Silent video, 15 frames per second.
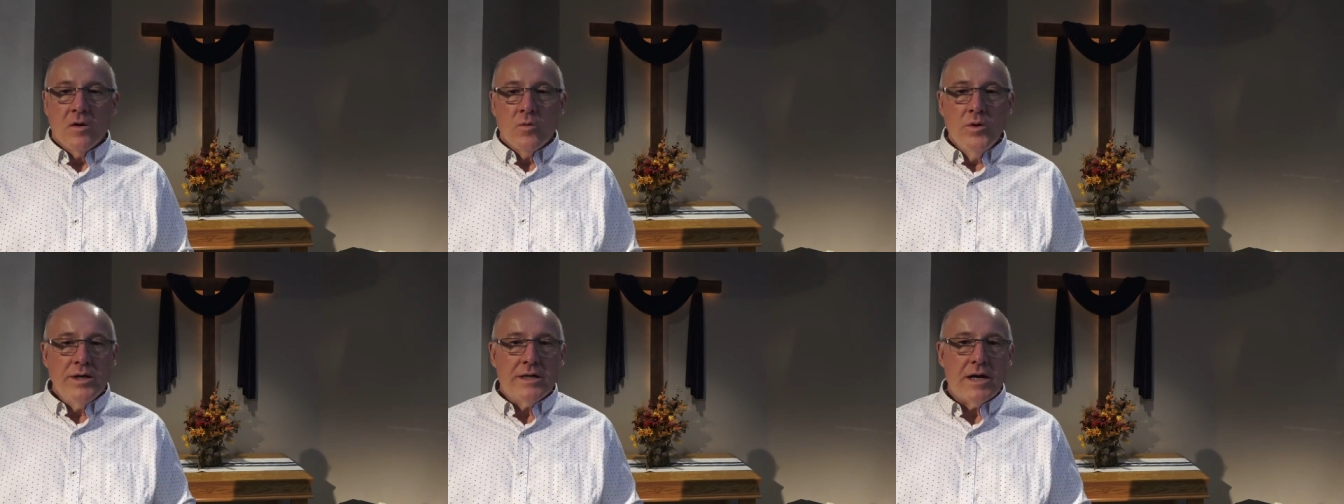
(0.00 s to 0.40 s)

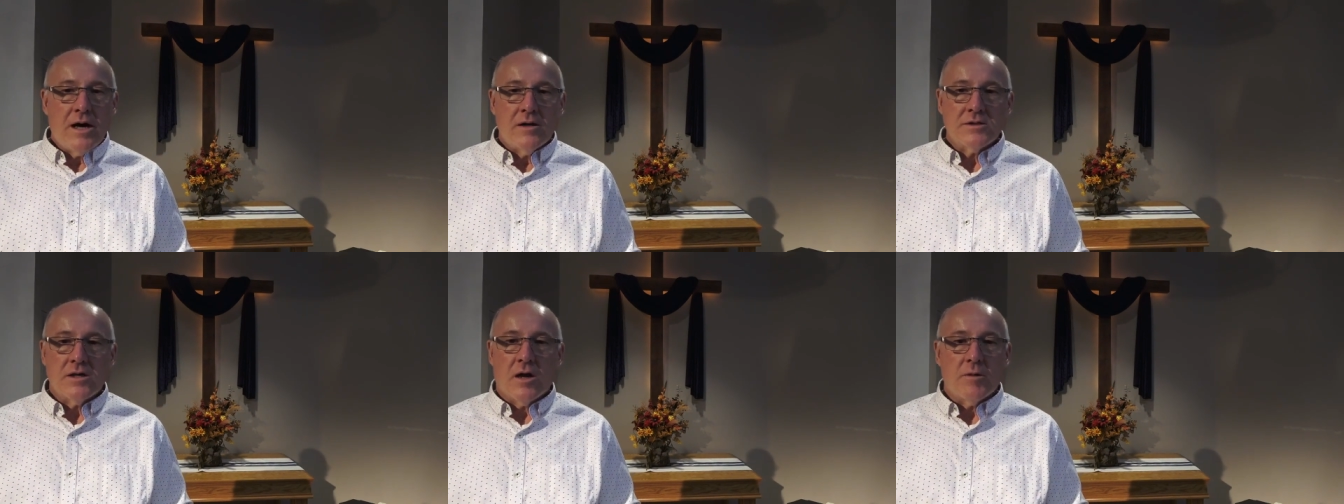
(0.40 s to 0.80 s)
We
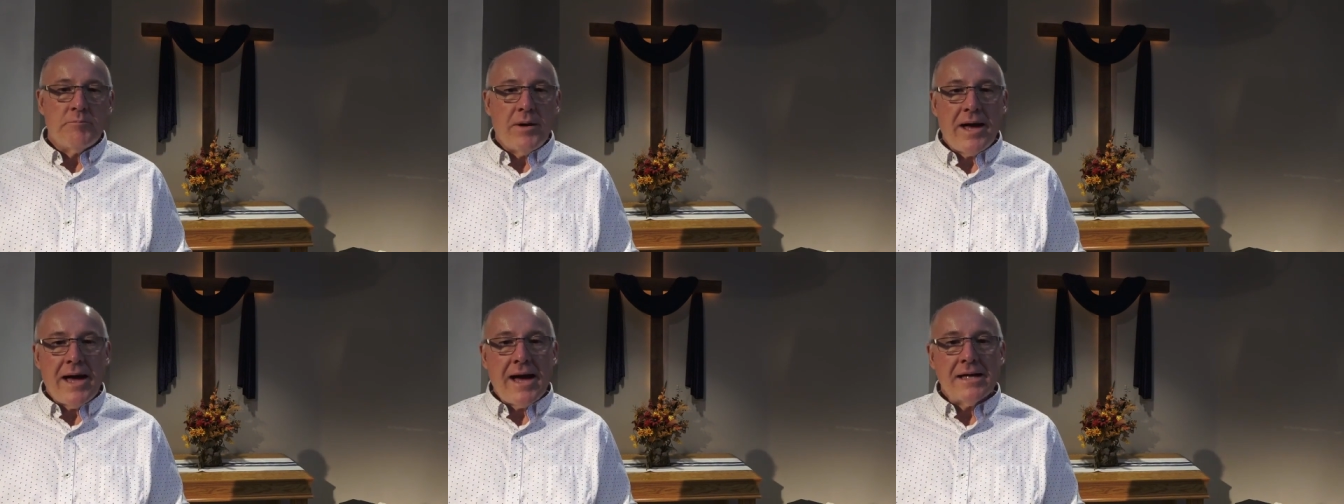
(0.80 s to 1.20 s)
count our
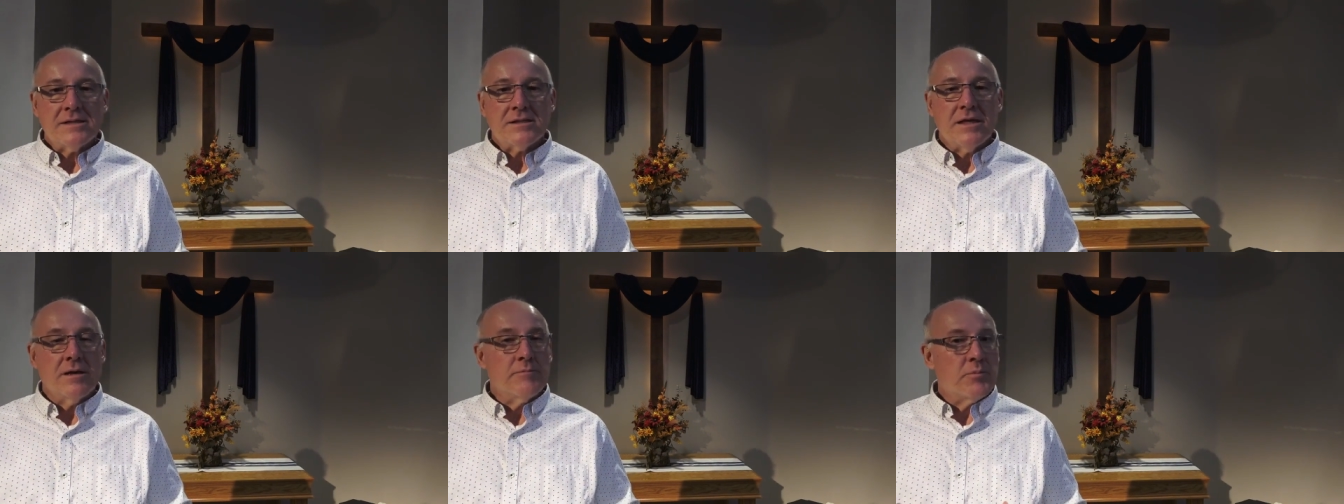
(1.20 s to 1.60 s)

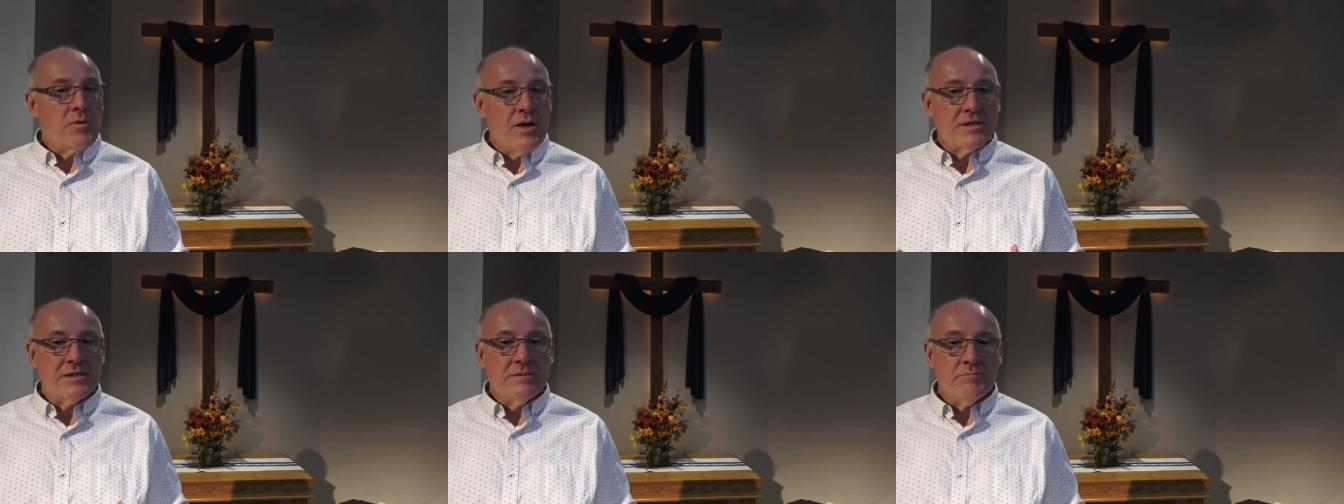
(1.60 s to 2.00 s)
past and
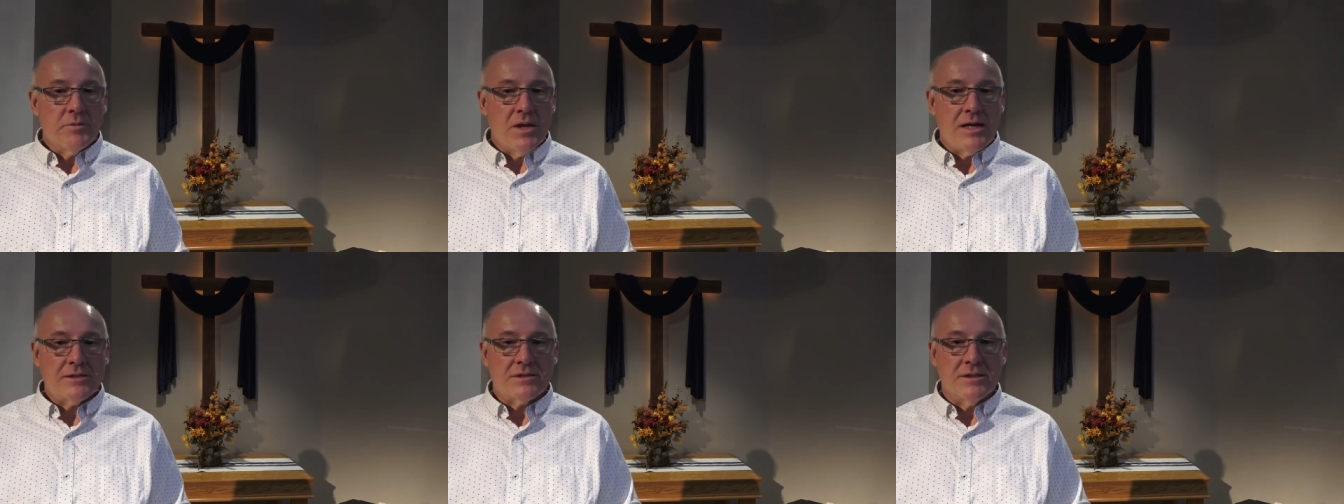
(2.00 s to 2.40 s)
present
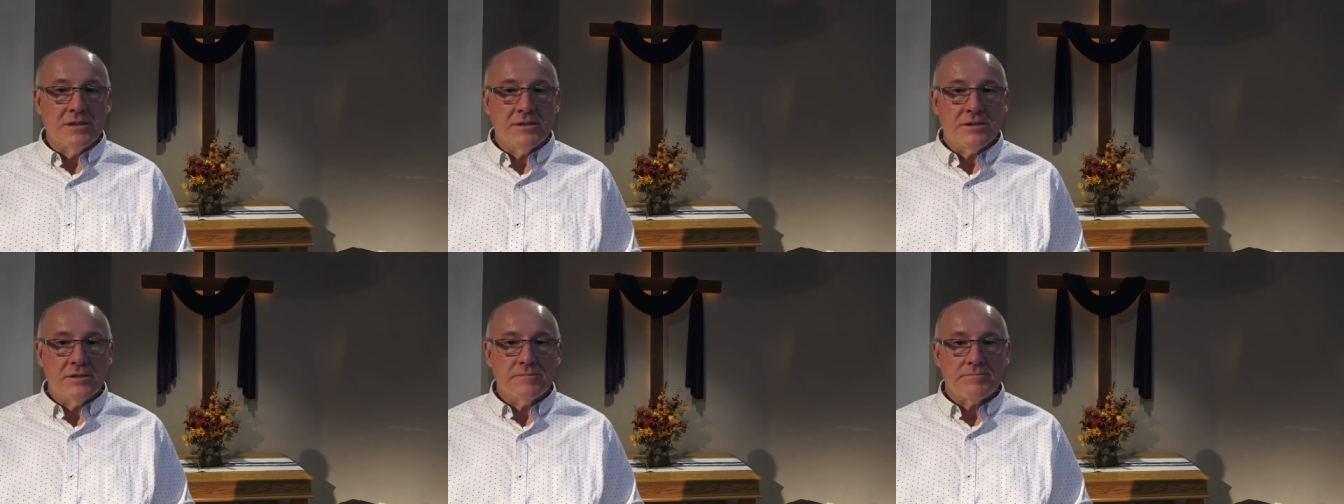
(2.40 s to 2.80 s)

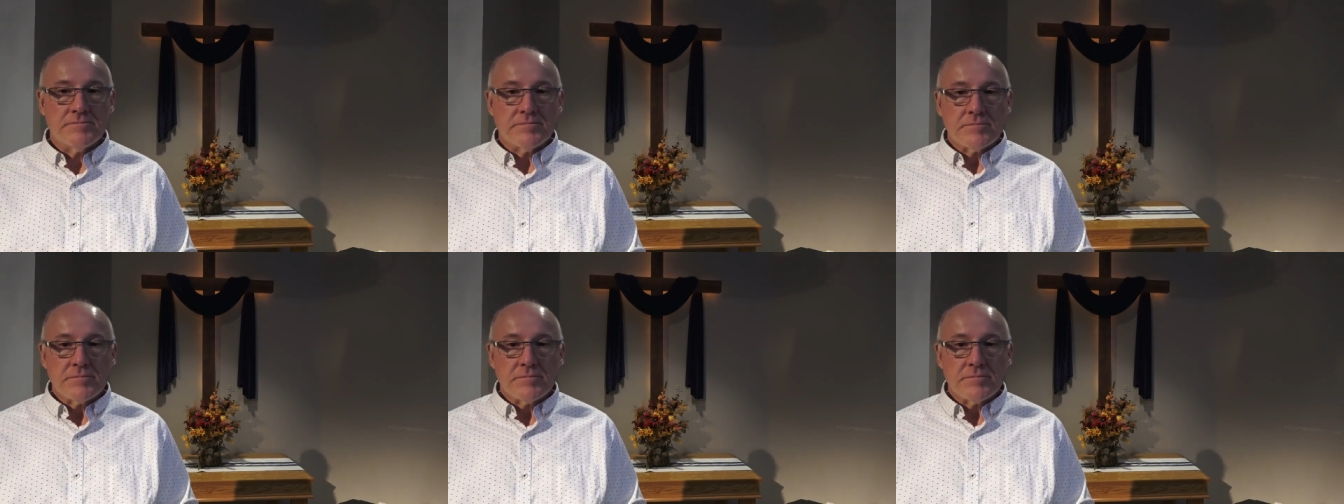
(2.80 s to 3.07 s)
blessings,